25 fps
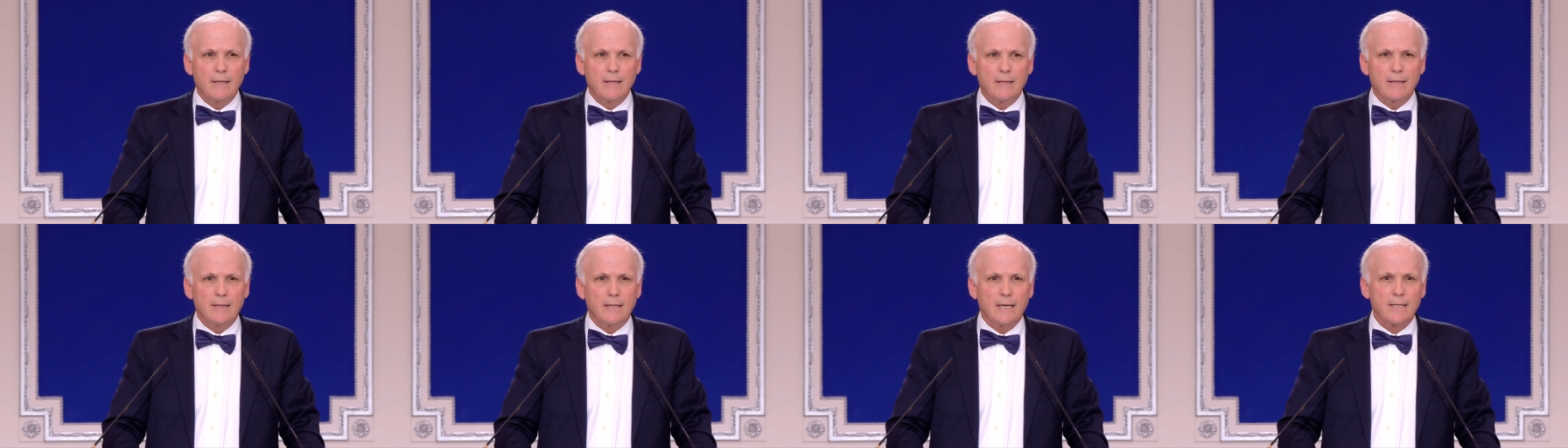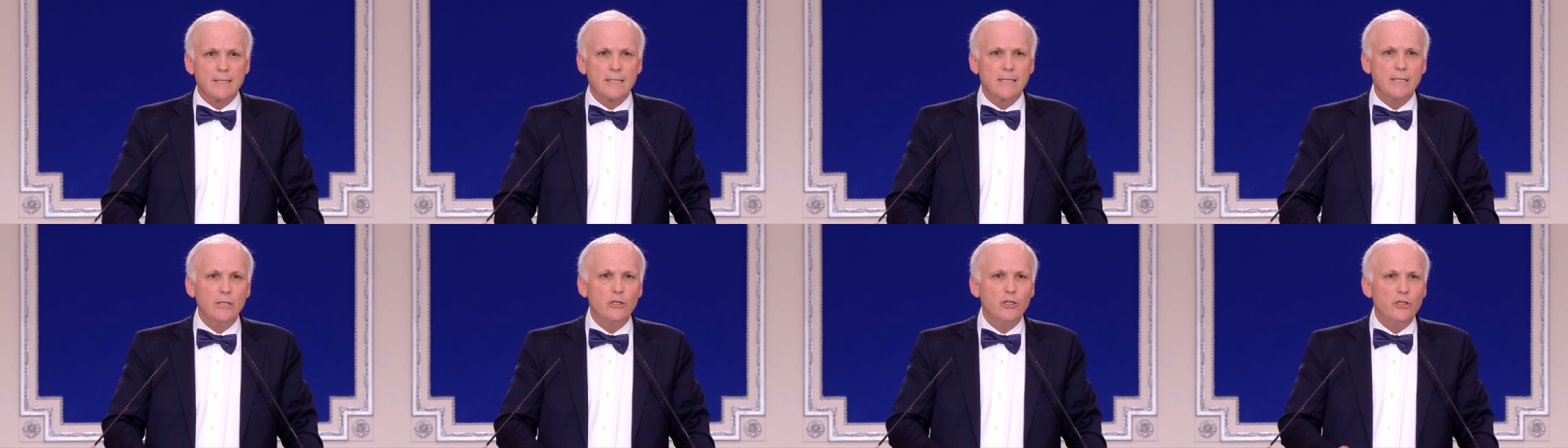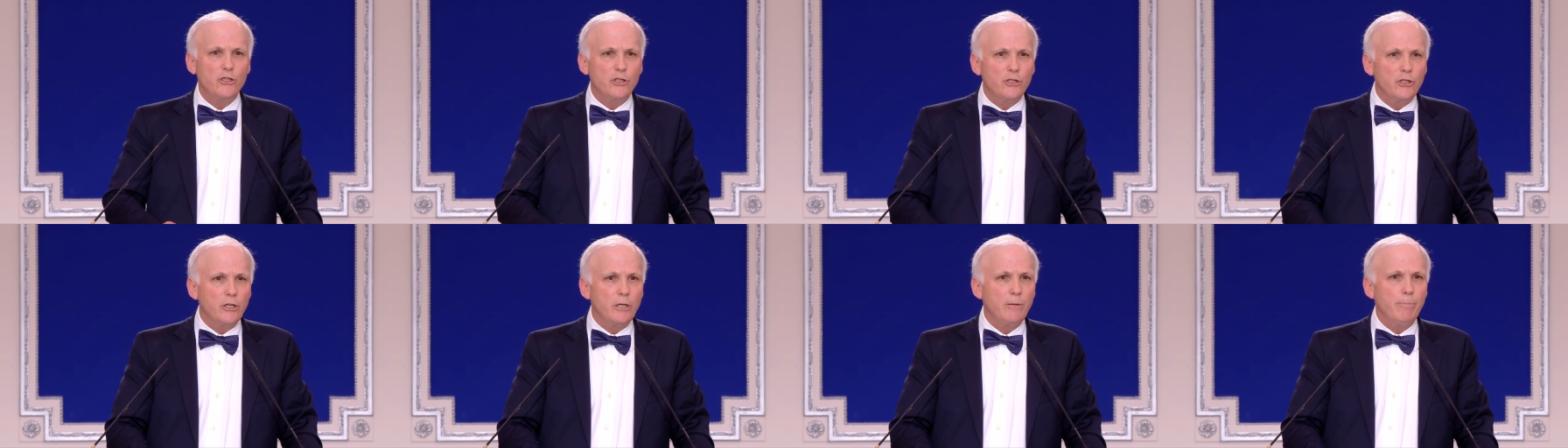Thus, it
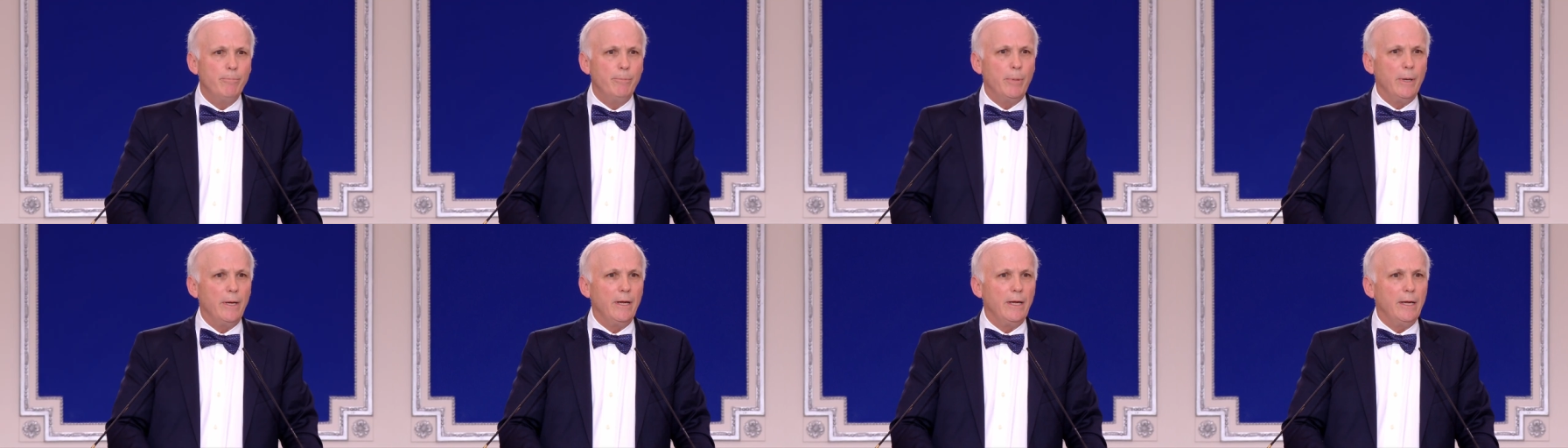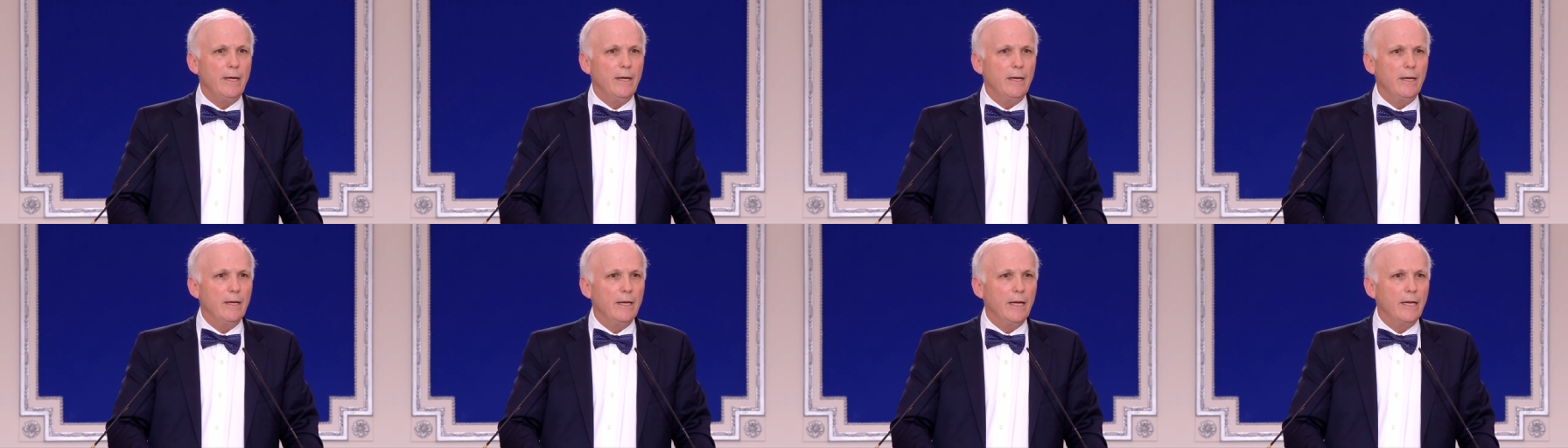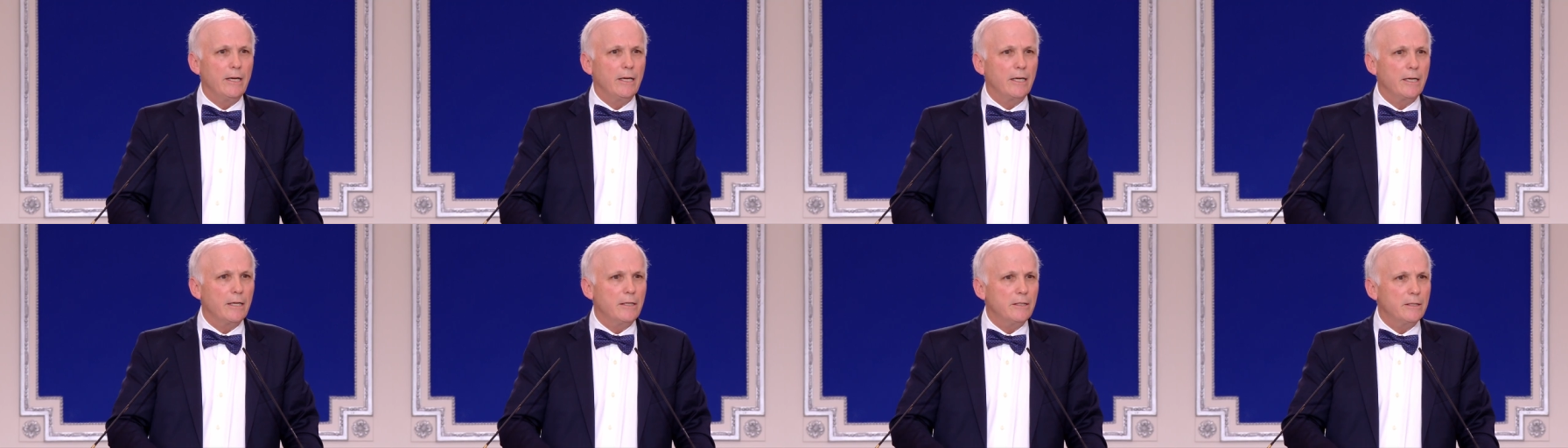should be
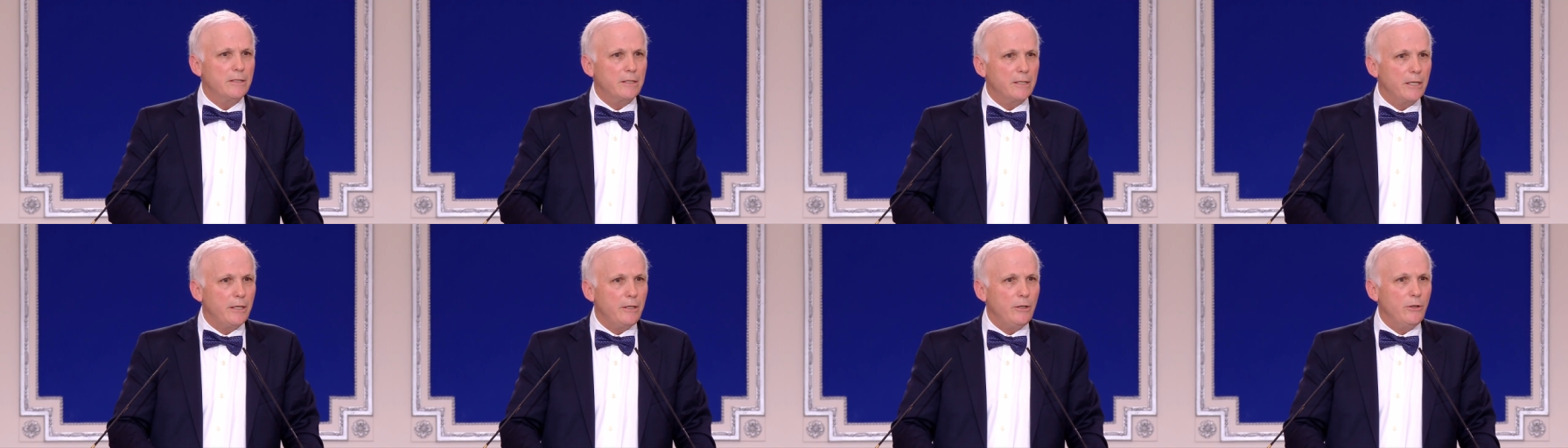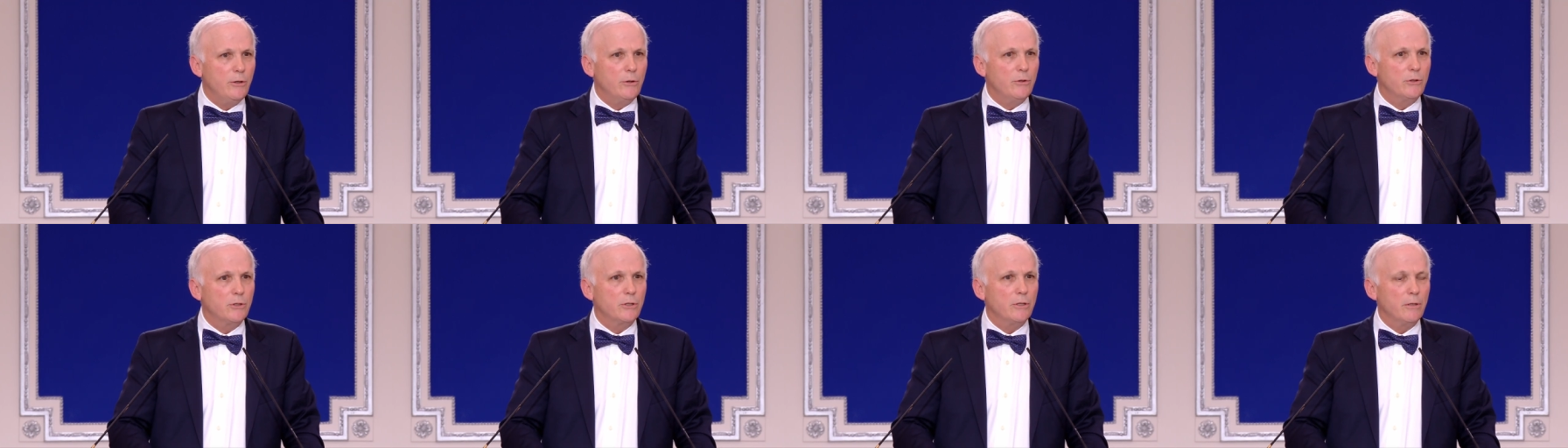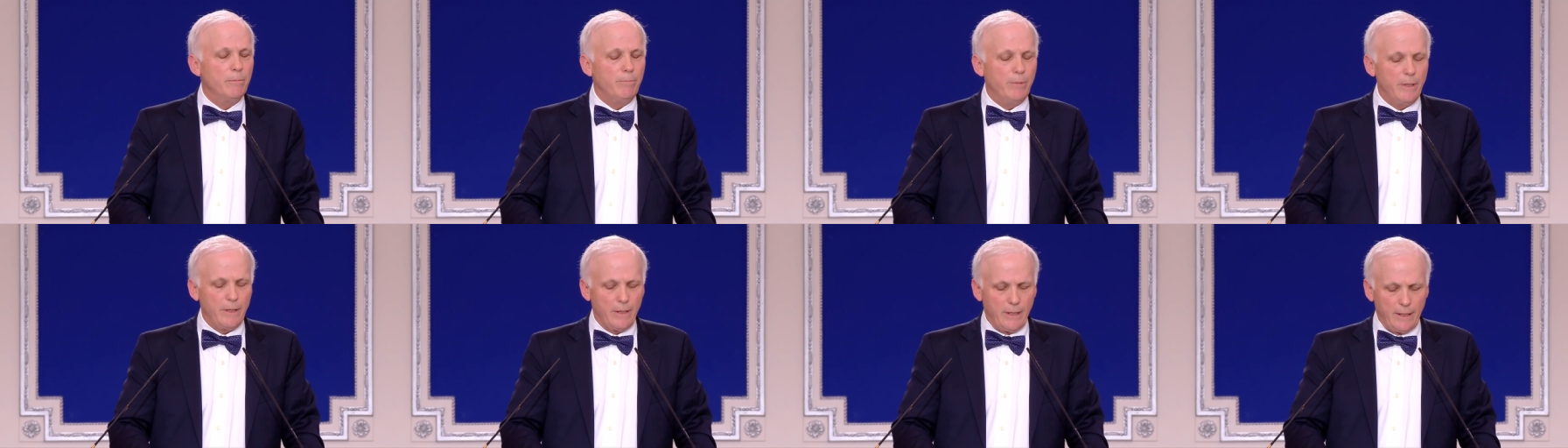and continues to
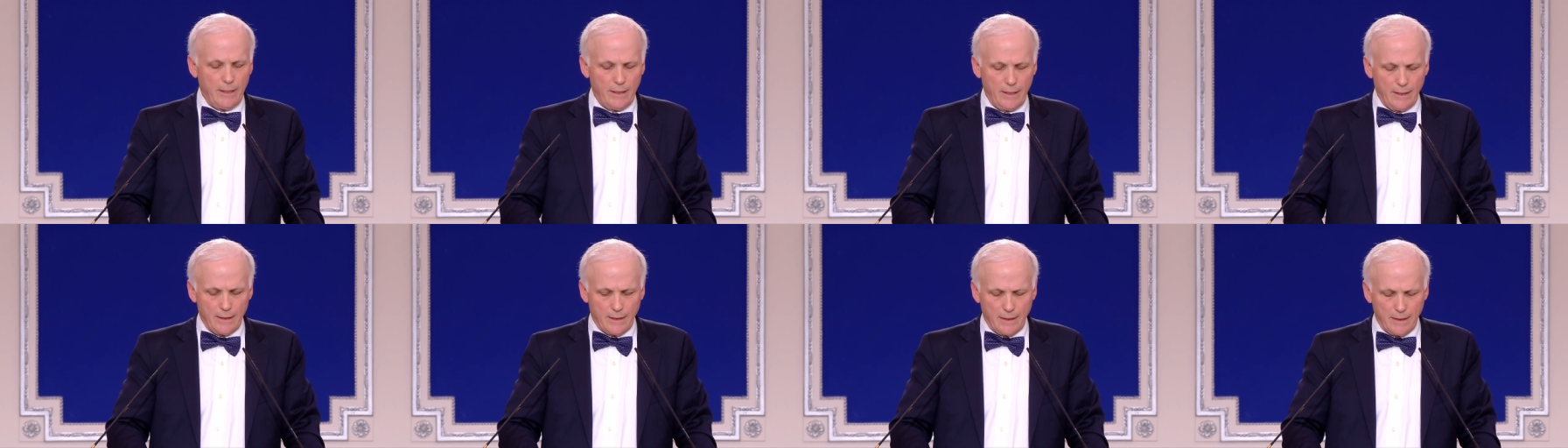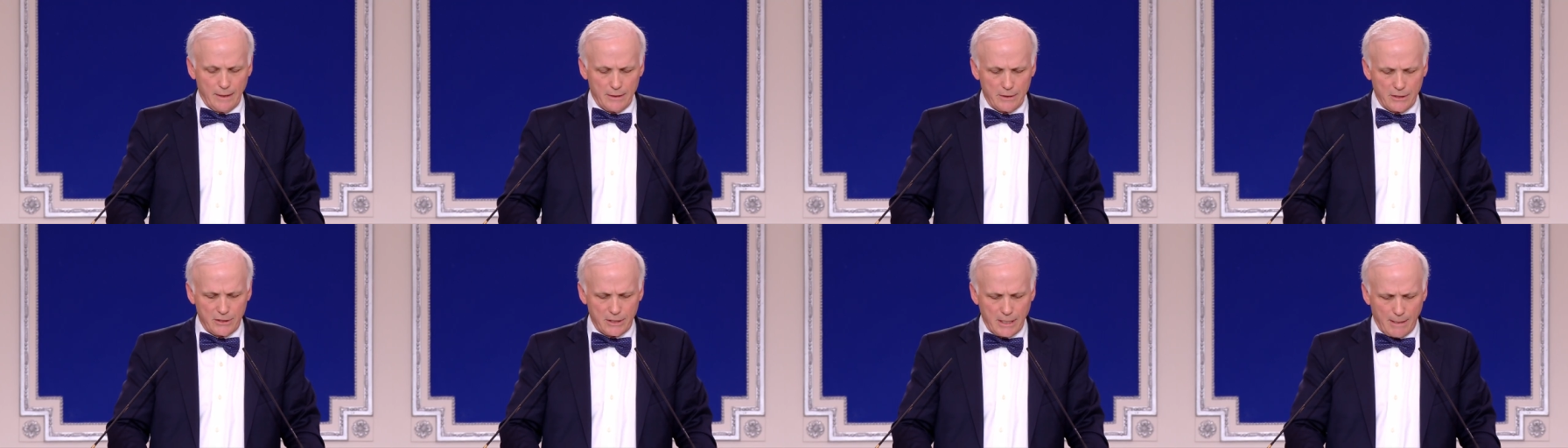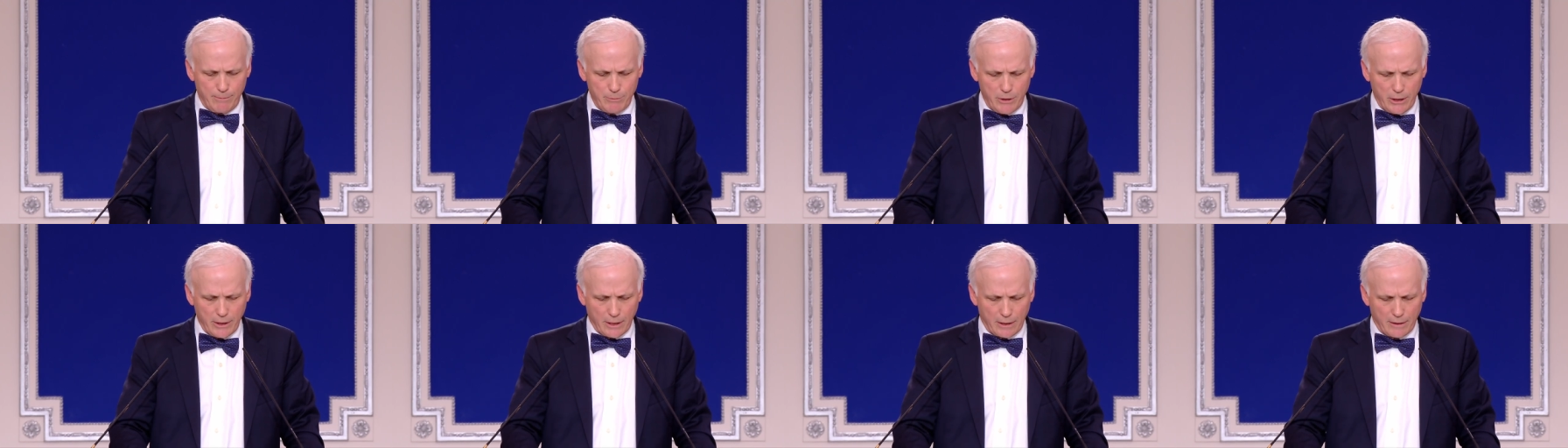be
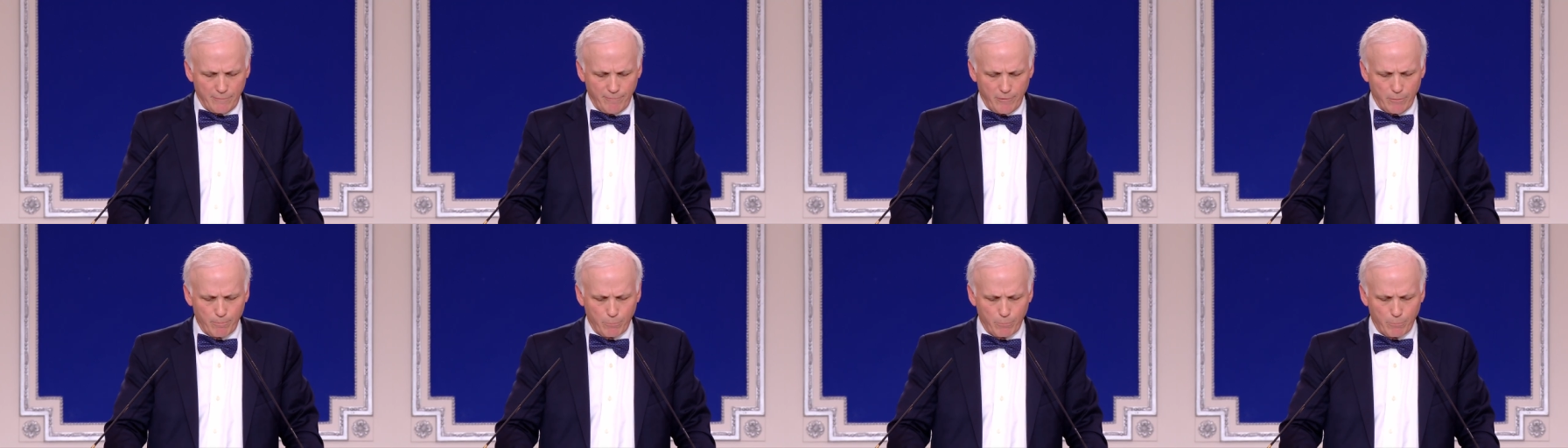subject for